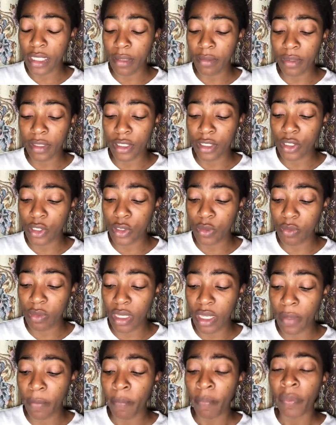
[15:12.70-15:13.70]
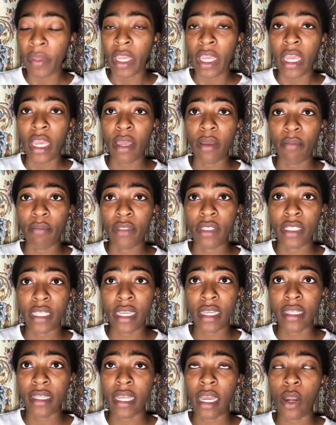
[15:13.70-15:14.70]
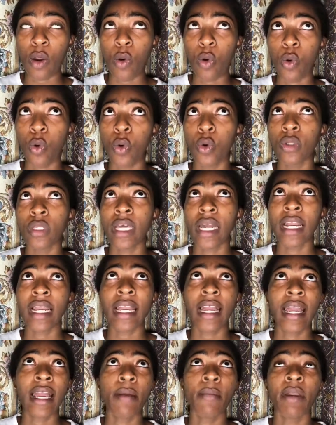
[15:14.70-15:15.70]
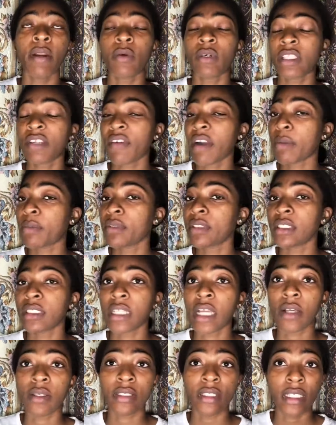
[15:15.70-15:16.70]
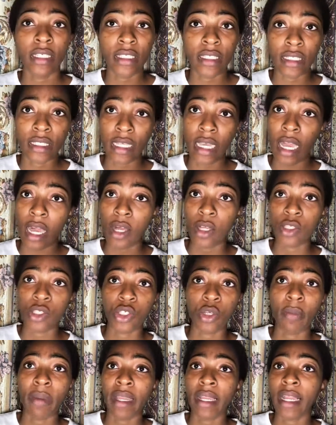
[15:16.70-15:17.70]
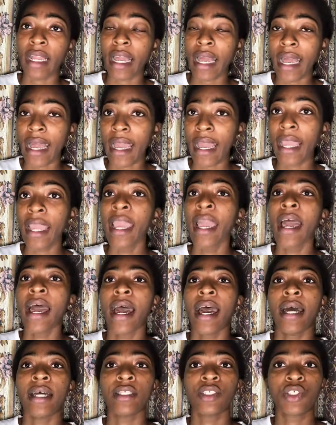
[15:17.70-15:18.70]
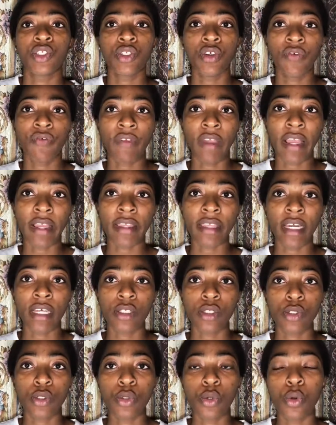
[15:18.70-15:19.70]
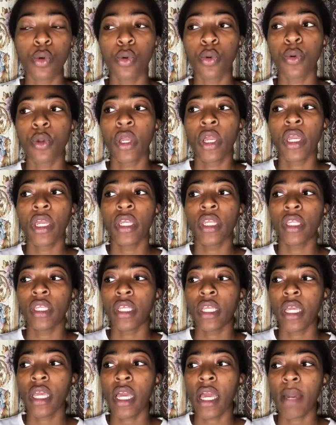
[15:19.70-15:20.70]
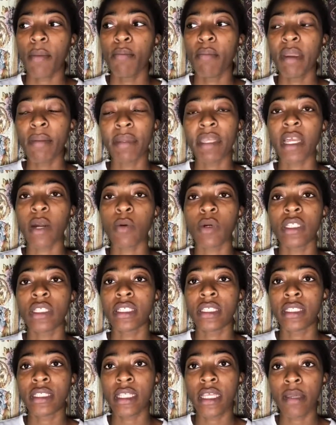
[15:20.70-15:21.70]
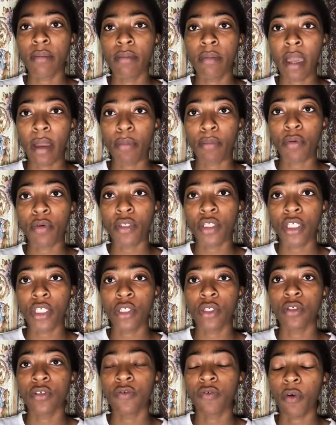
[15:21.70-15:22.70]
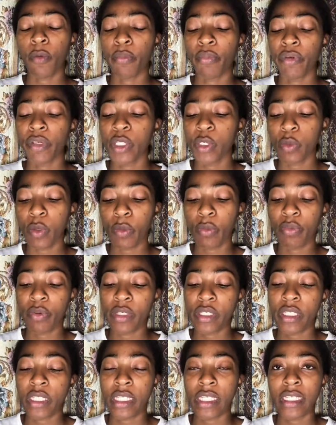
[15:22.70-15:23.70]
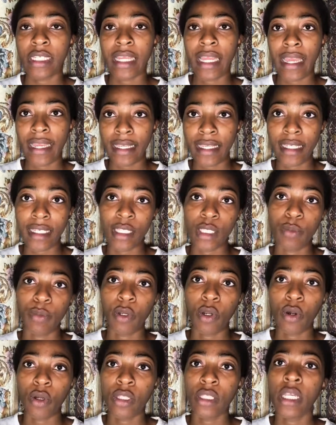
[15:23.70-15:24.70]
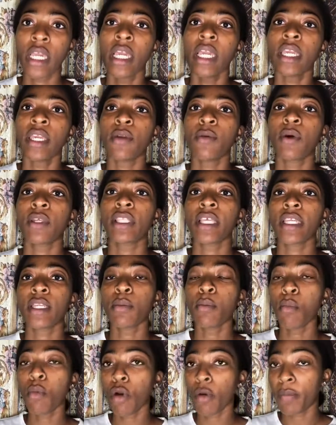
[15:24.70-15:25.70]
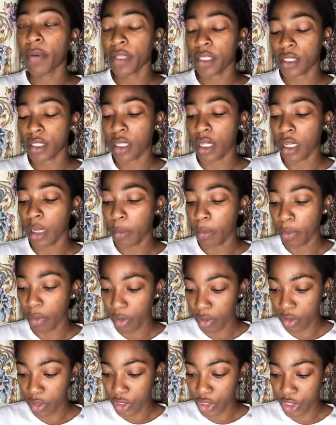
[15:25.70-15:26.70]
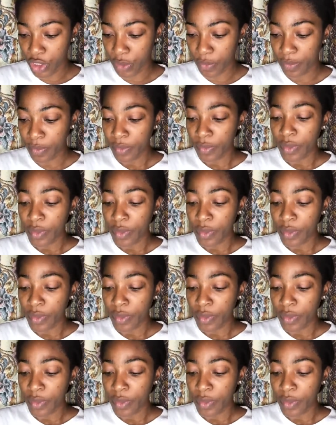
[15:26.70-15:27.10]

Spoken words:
thing to me, saying that, oh, that guy, I beg, whatever happened in the house stays in the house, you're my guy, and stuff like that. So maybe that was the same approach he used for Prince, but Prince didn't like it because he wanted a more personal apology.